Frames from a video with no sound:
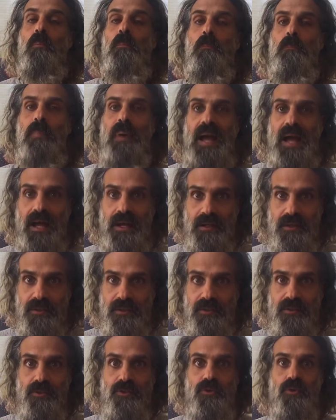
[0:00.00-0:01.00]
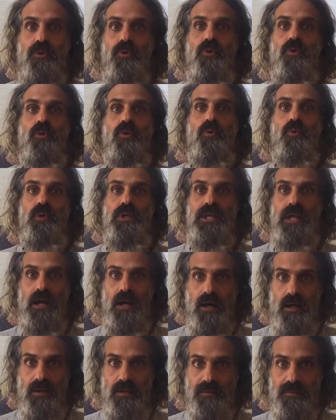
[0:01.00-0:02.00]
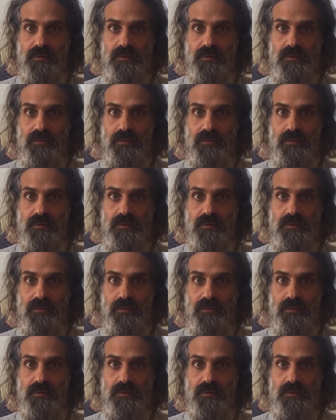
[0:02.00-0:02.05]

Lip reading: back to who we are